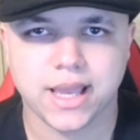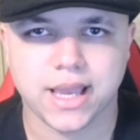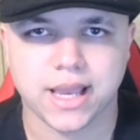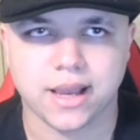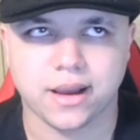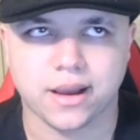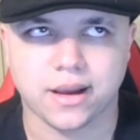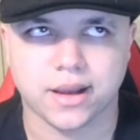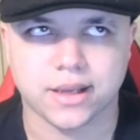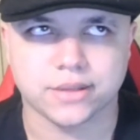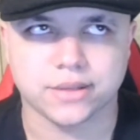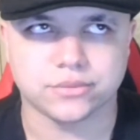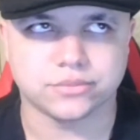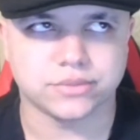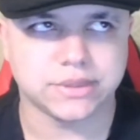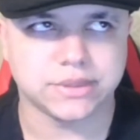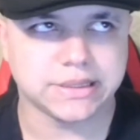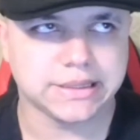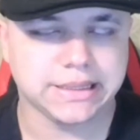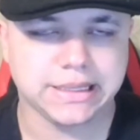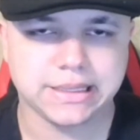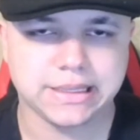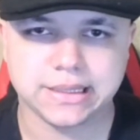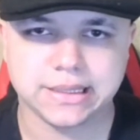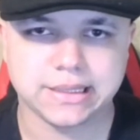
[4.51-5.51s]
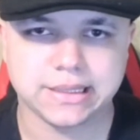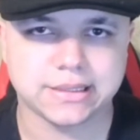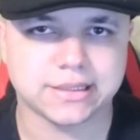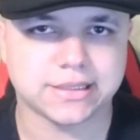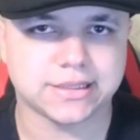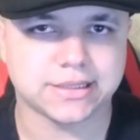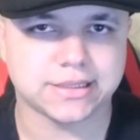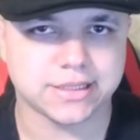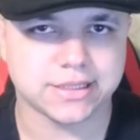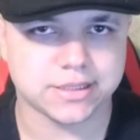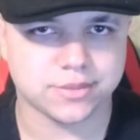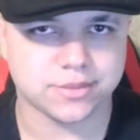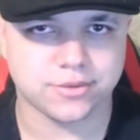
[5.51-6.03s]
I really think
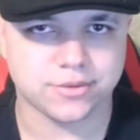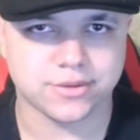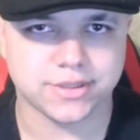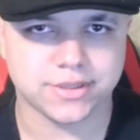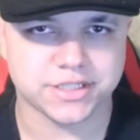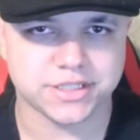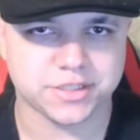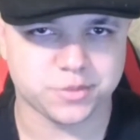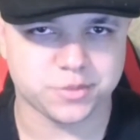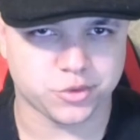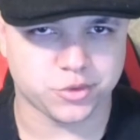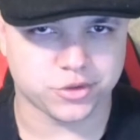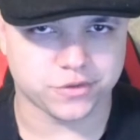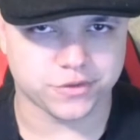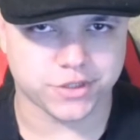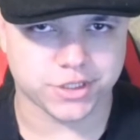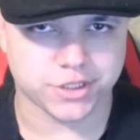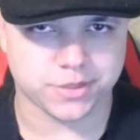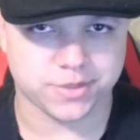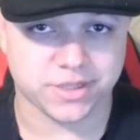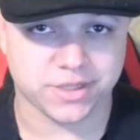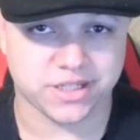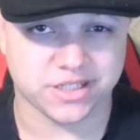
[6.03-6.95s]
that at this point it's more of just